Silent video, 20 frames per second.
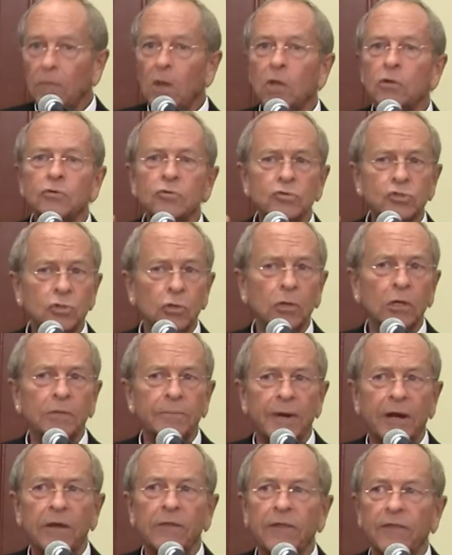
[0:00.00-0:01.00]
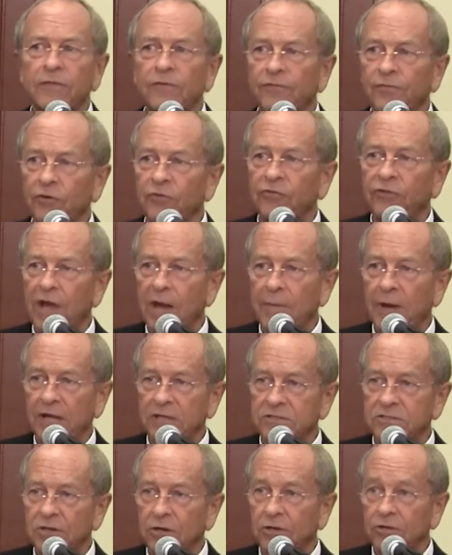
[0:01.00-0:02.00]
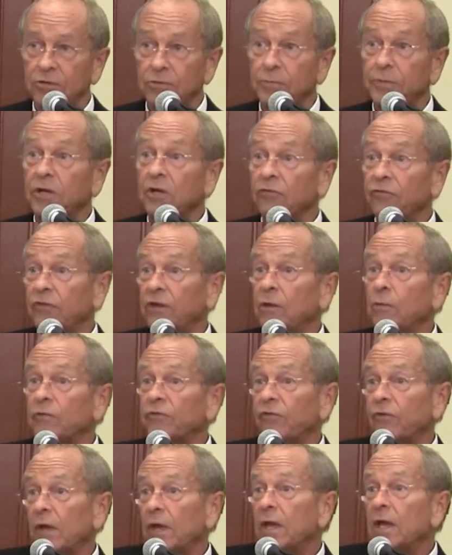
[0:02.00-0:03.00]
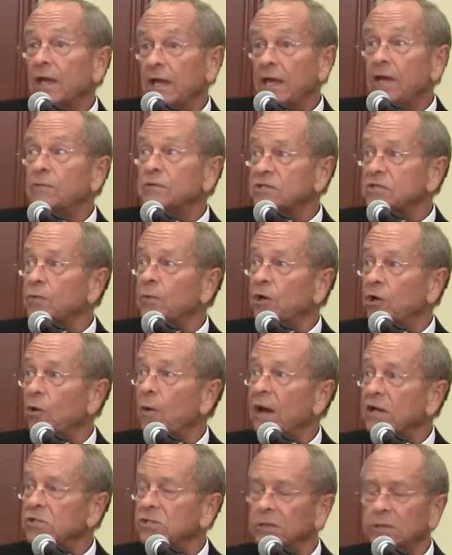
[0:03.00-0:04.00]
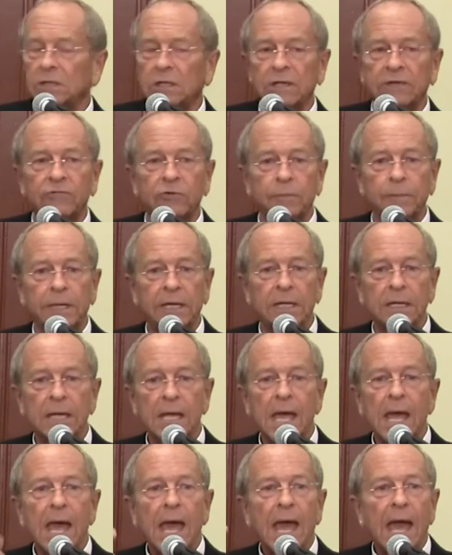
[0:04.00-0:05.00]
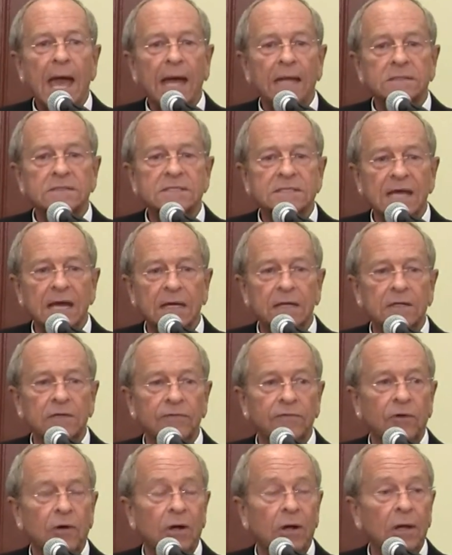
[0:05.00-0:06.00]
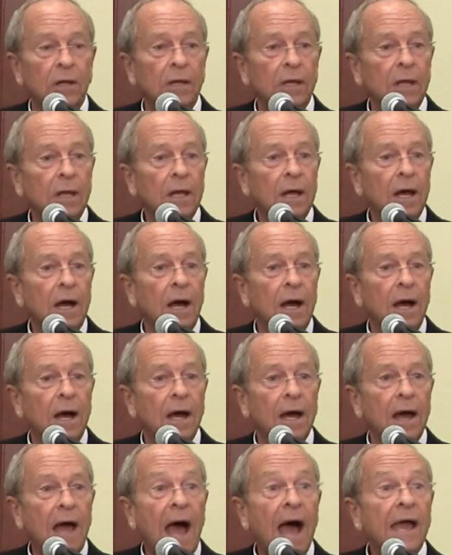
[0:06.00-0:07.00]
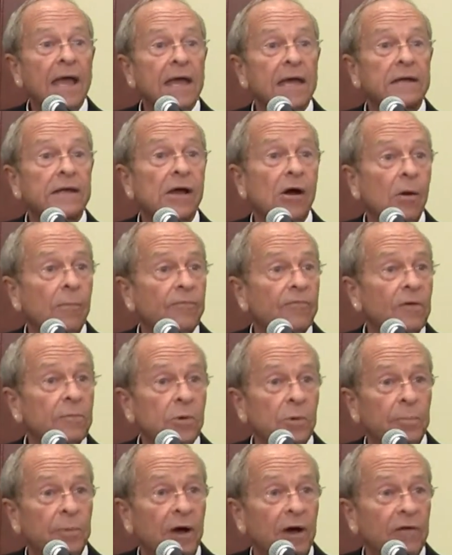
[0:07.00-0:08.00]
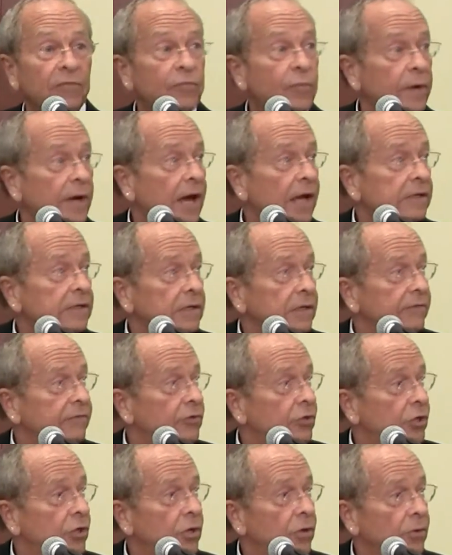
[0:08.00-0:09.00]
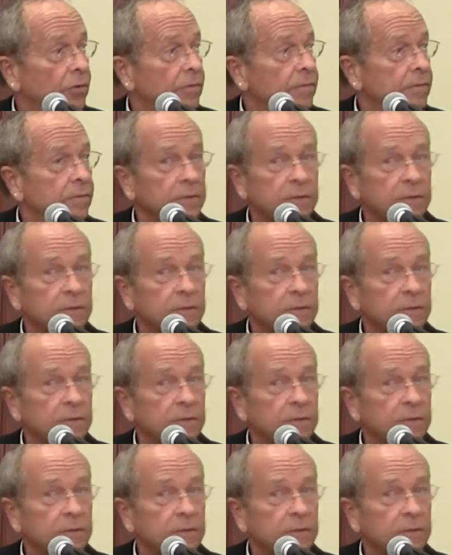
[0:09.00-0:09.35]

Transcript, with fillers: you sure look better than the first time I saw you, because he was, he was the one who actually delivered me. And second of all, uh, I had help from above when I delivered you.